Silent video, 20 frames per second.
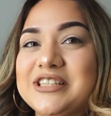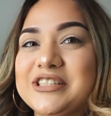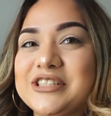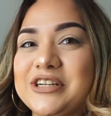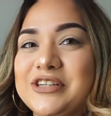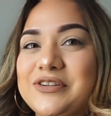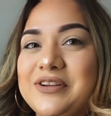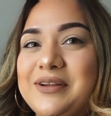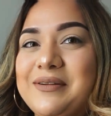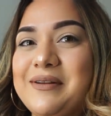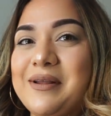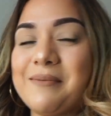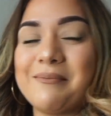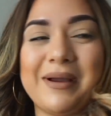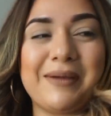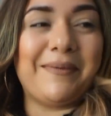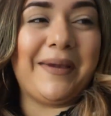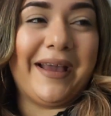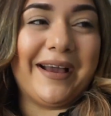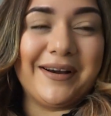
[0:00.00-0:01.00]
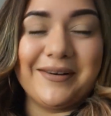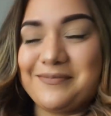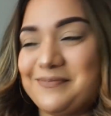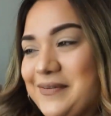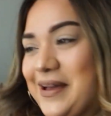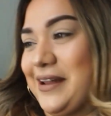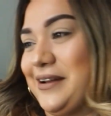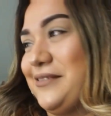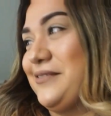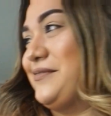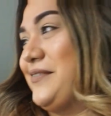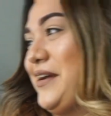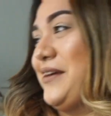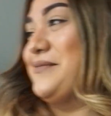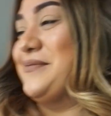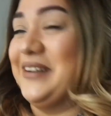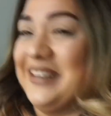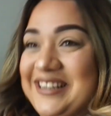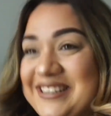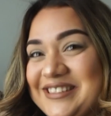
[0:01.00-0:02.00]
gonna start doing my makeup out of
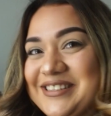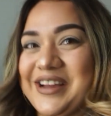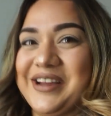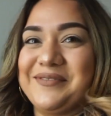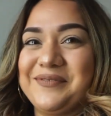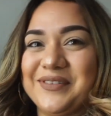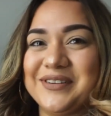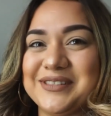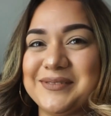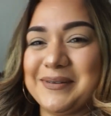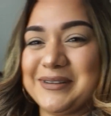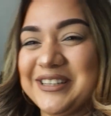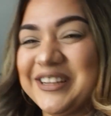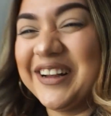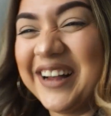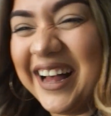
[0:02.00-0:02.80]
everybody, so I feel special.